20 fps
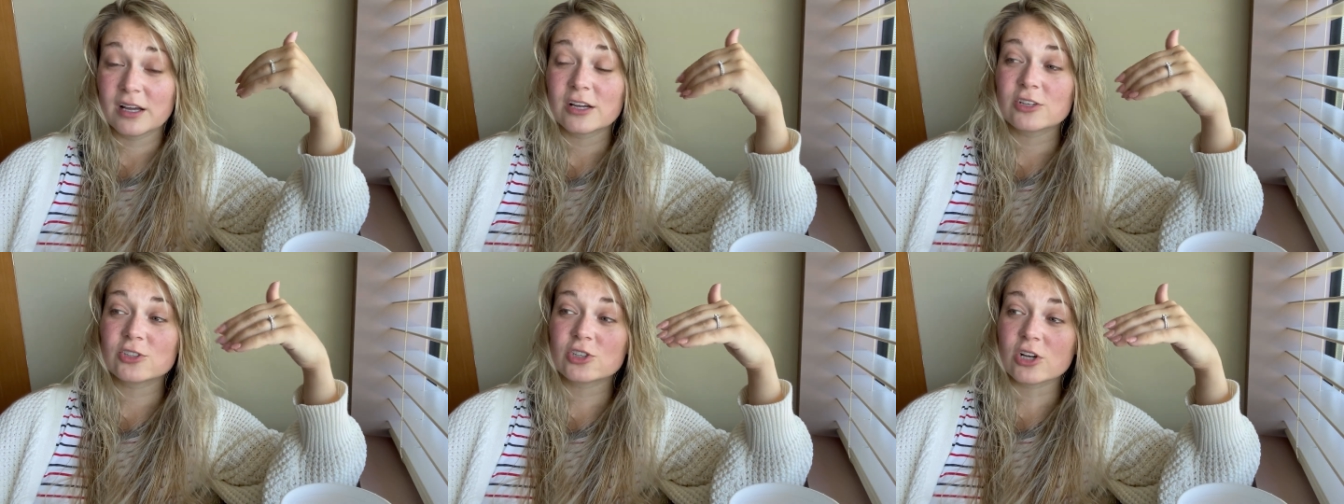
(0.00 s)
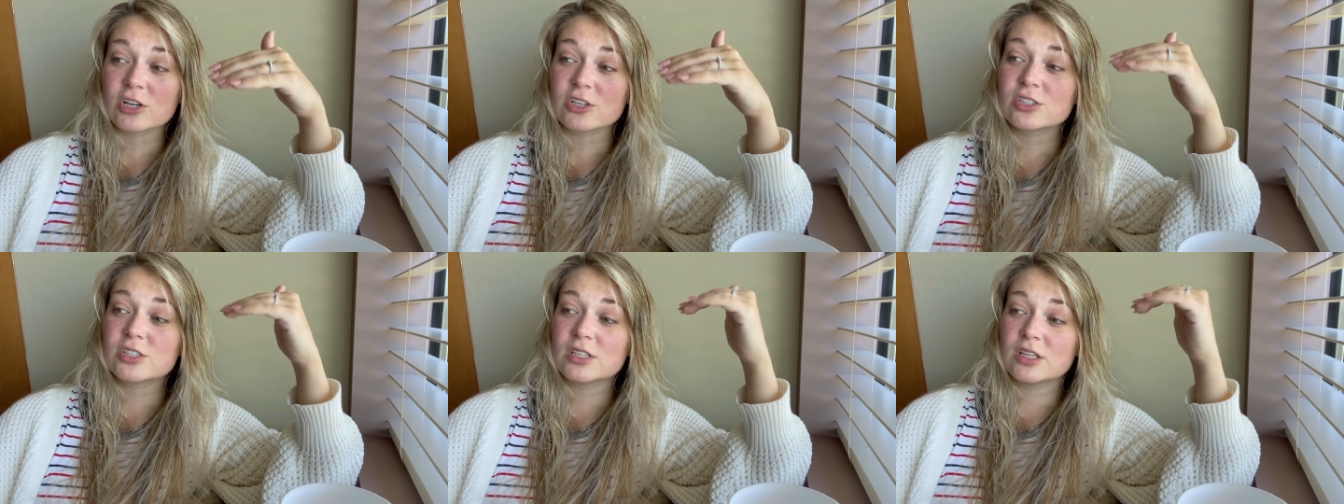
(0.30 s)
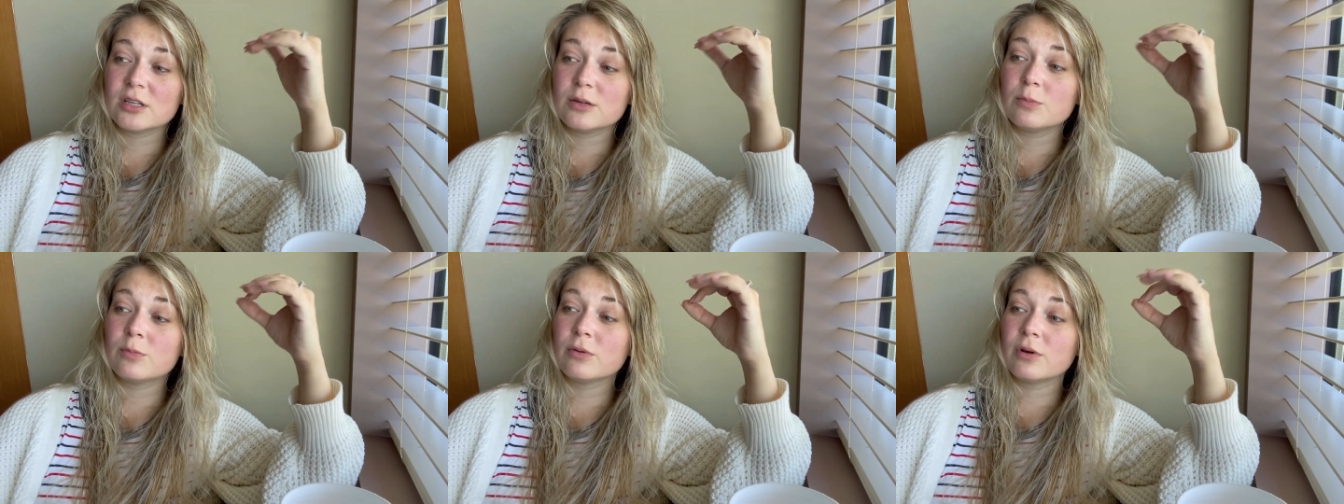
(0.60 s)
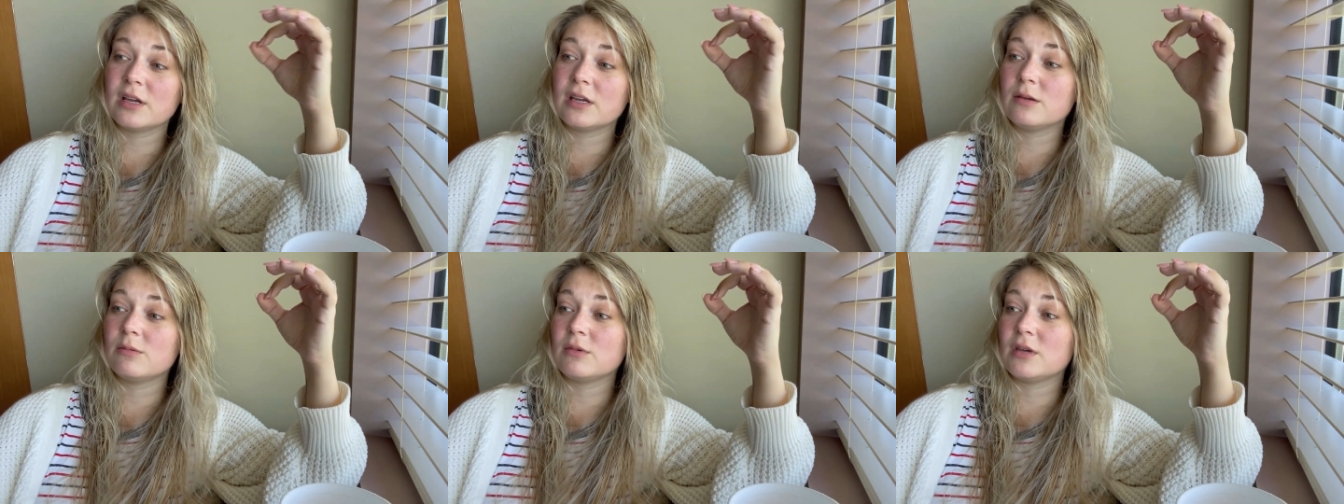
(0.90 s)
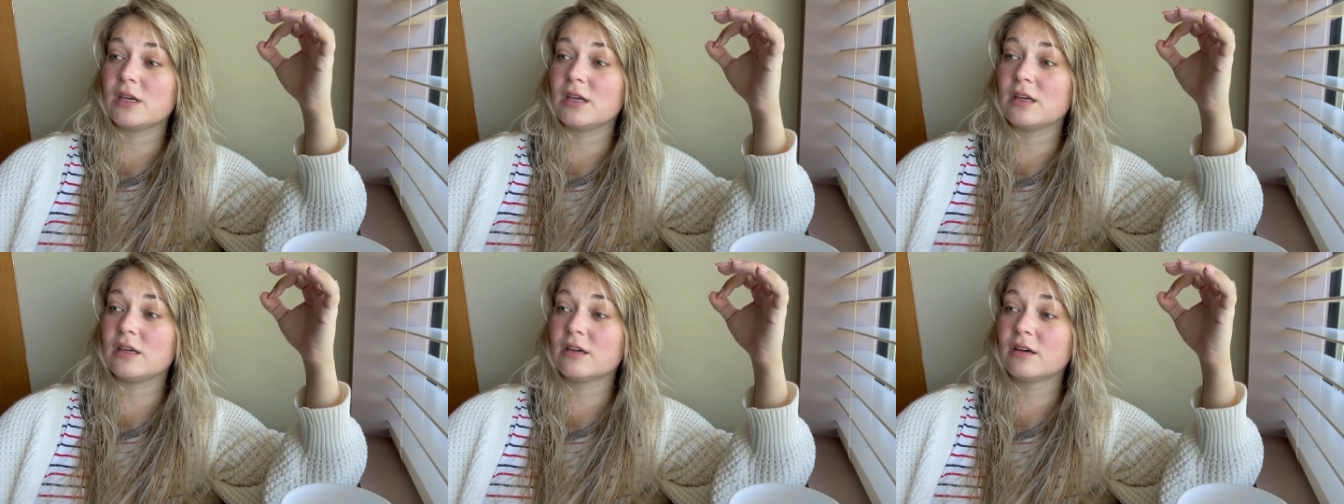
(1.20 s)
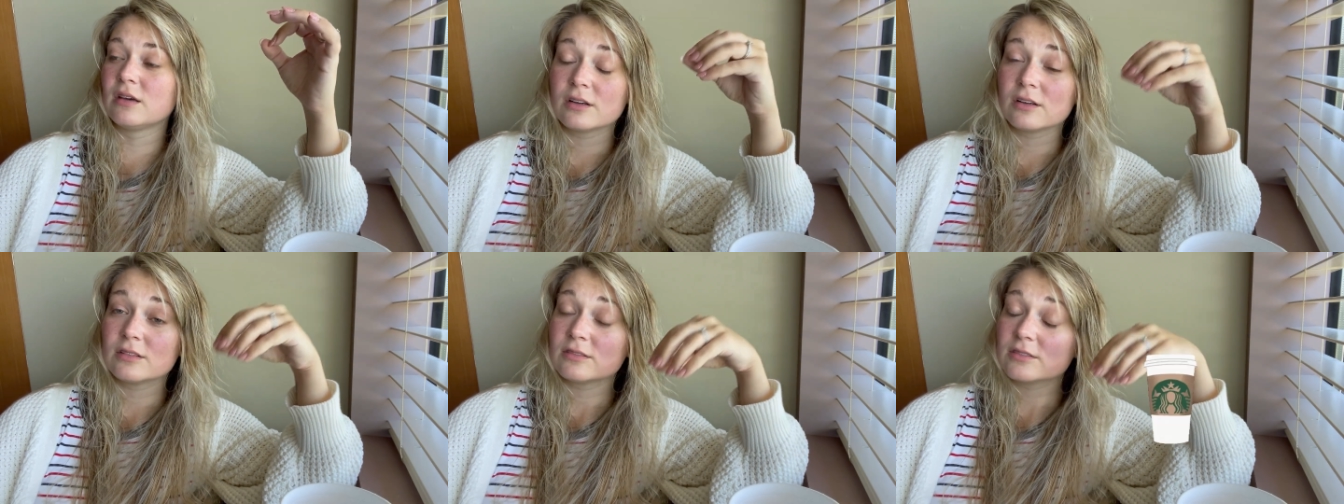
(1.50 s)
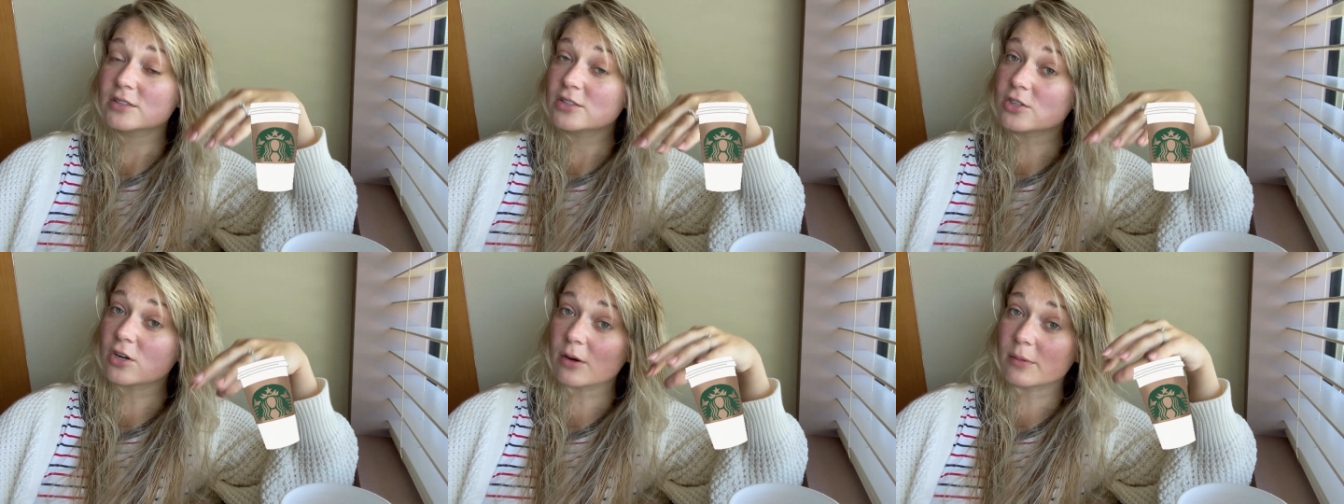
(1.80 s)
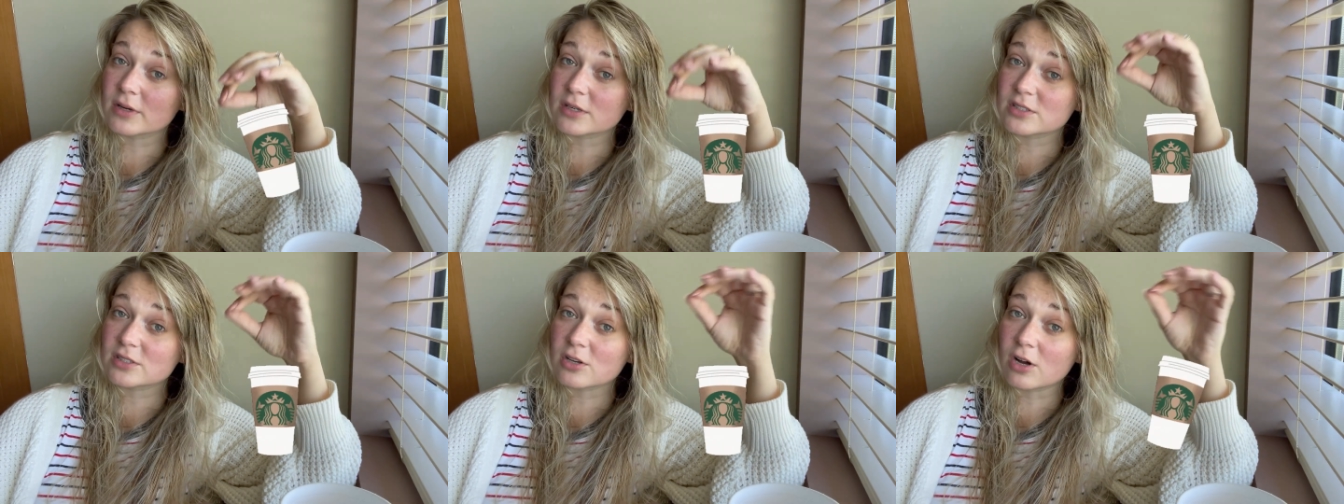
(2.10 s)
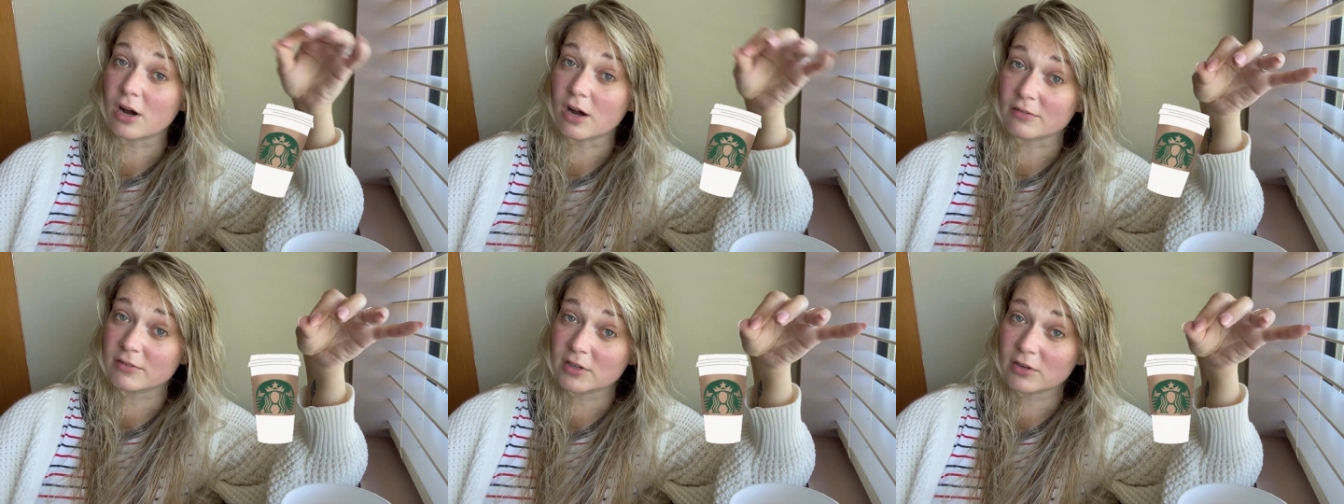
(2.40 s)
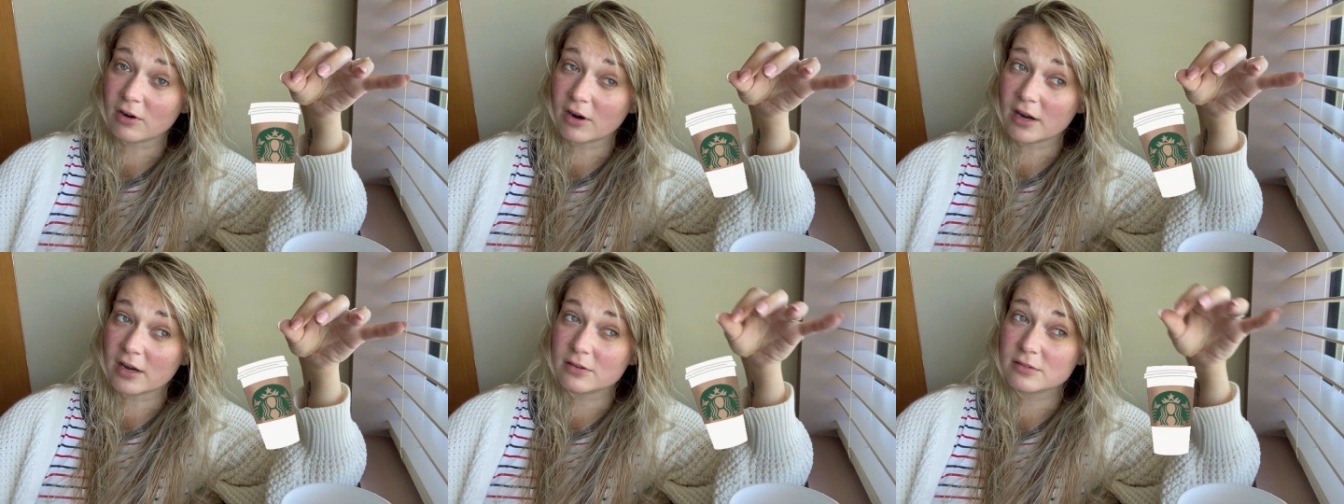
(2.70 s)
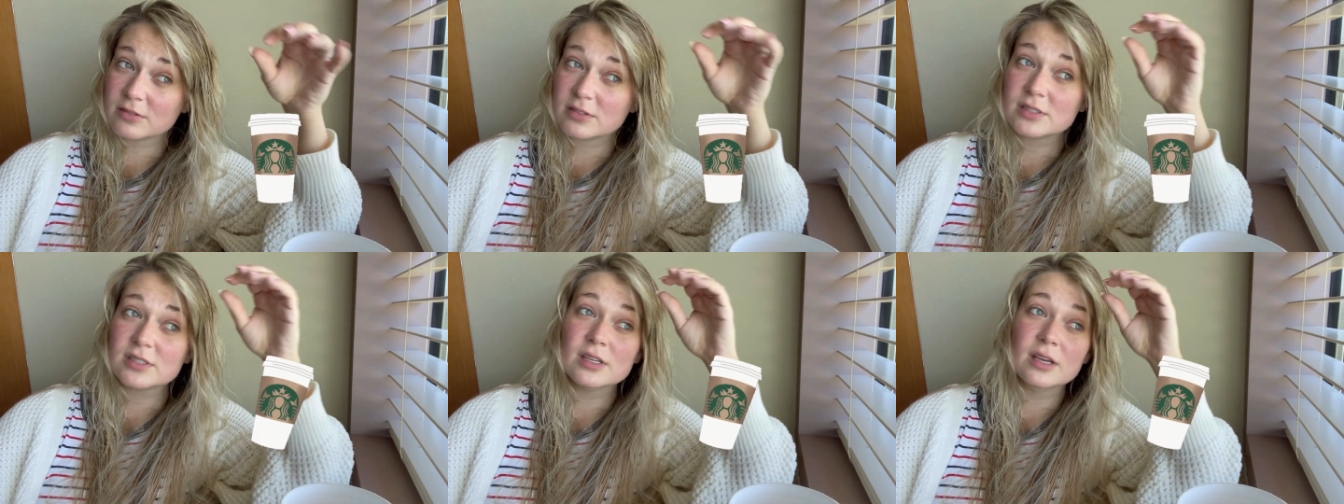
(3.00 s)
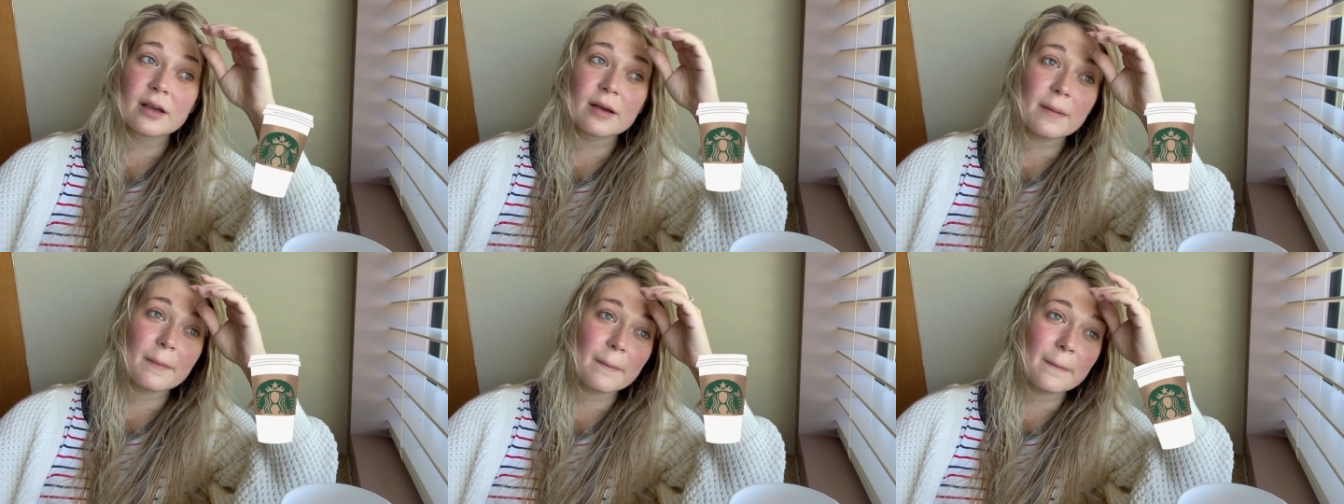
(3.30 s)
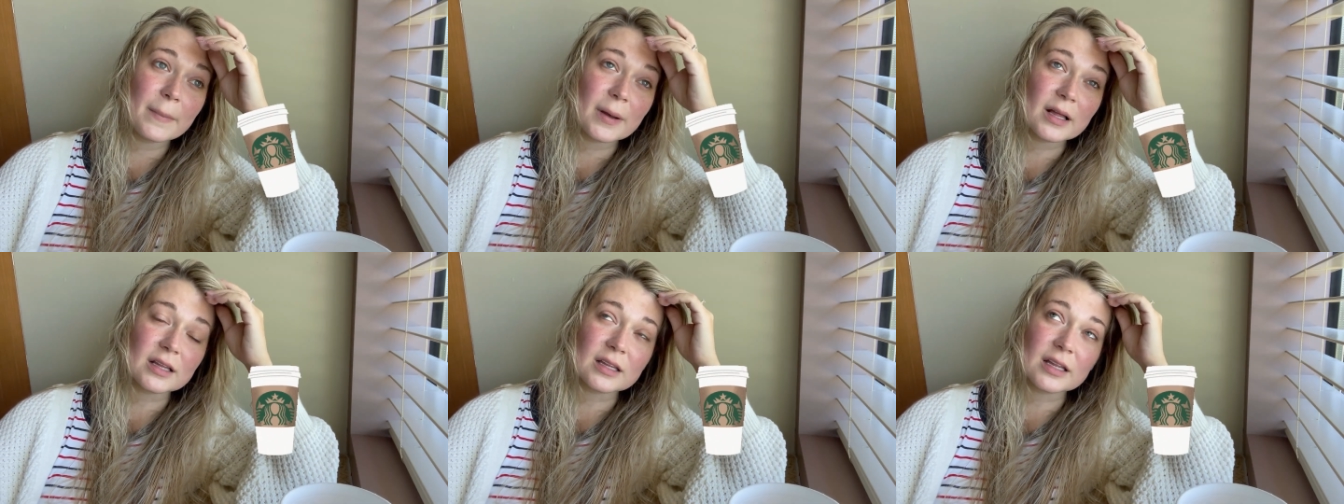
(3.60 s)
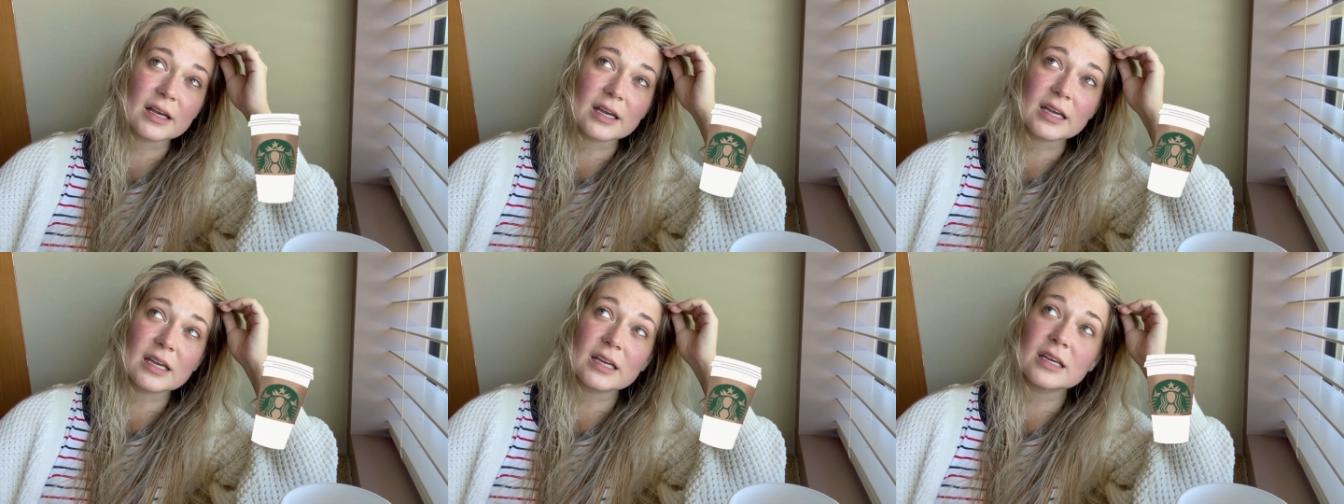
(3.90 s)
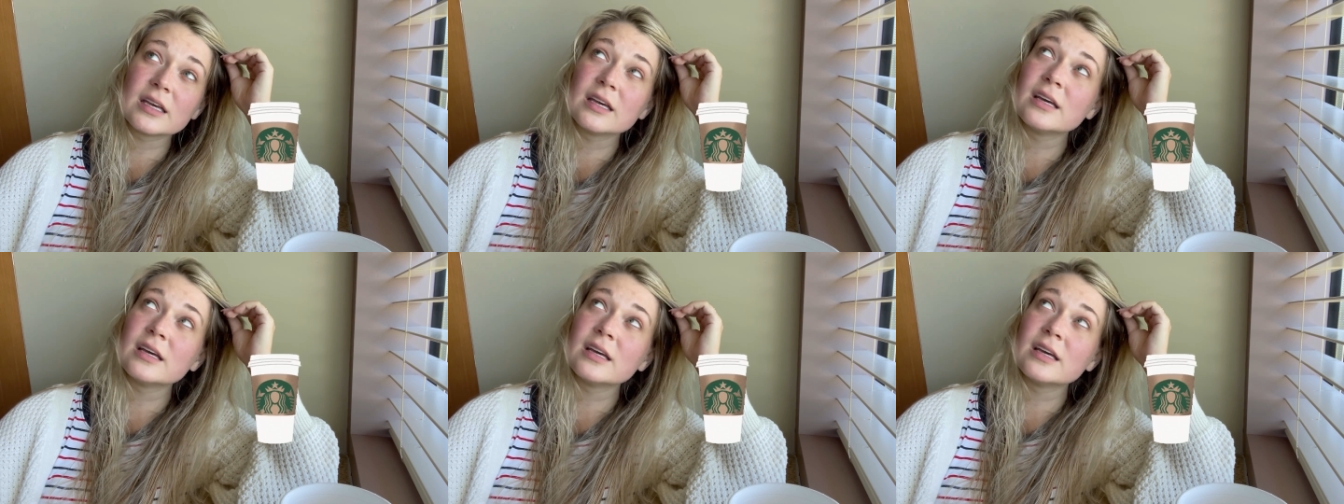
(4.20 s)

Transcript: Josh did bring me Starbucks coffee grounds, but like,